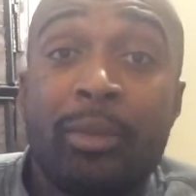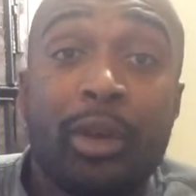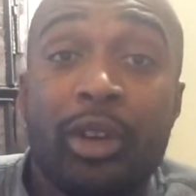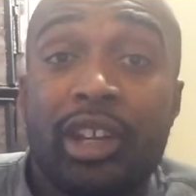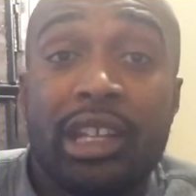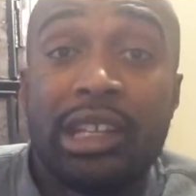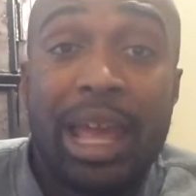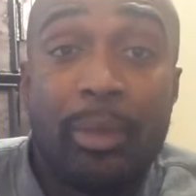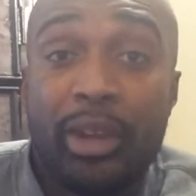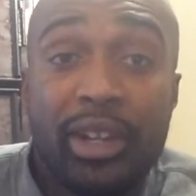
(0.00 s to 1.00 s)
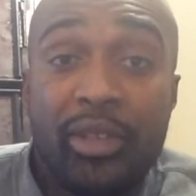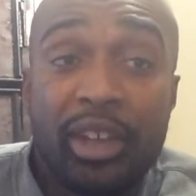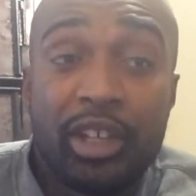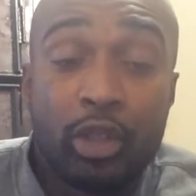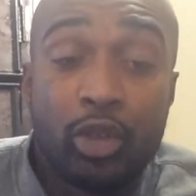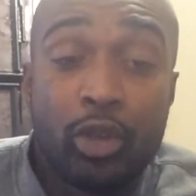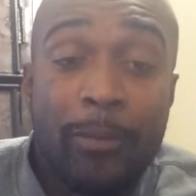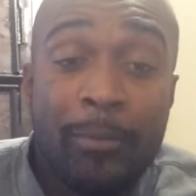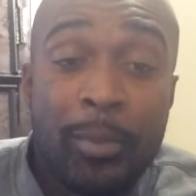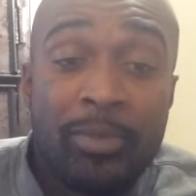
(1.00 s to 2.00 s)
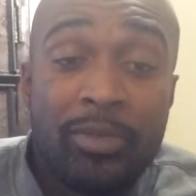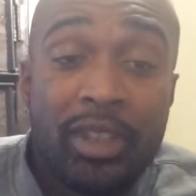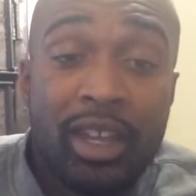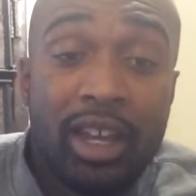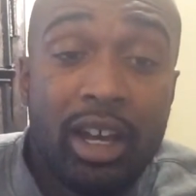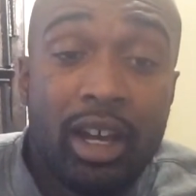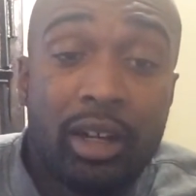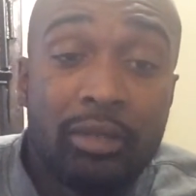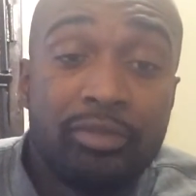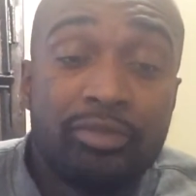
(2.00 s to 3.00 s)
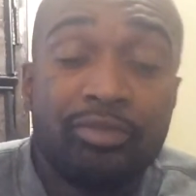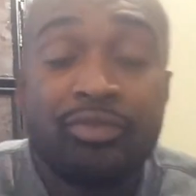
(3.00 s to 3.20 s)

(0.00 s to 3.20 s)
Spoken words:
A lamp or anything can do it.